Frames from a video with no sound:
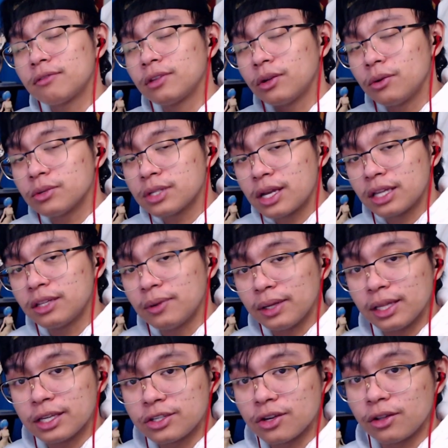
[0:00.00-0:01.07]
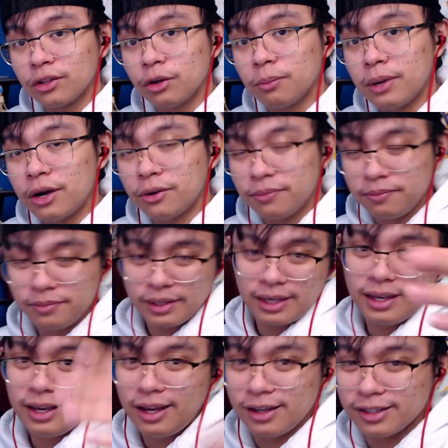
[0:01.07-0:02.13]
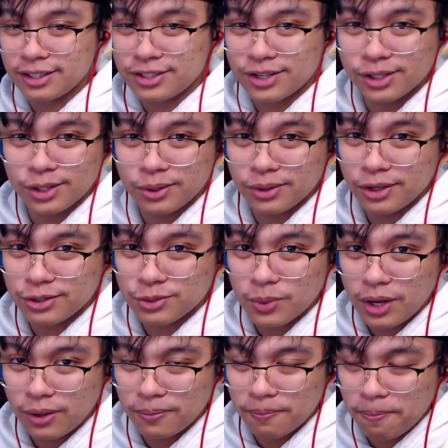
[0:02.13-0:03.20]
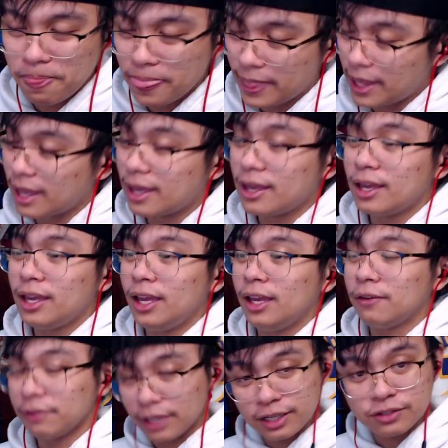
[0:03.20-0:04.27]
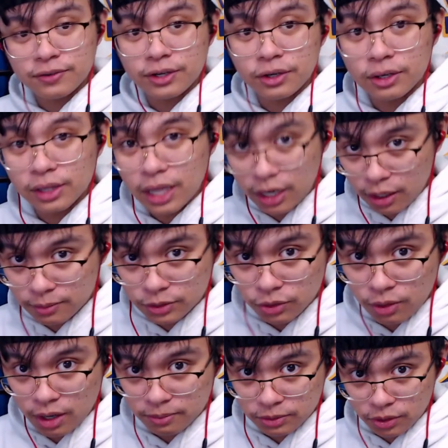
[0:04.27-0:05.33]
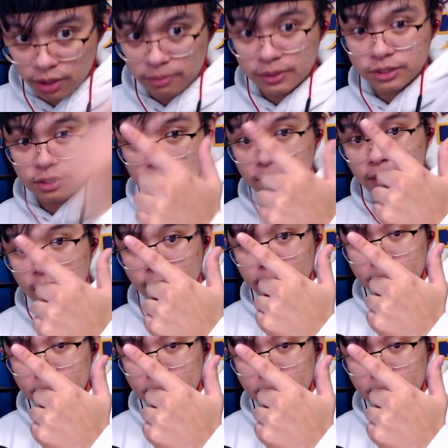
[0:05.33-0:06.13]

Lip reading: that goes on that I'll let y'all know about. I'll let y'all know there as well. If you like this video, get a like, comment, subscribe. Subscribe button's gonna be up there.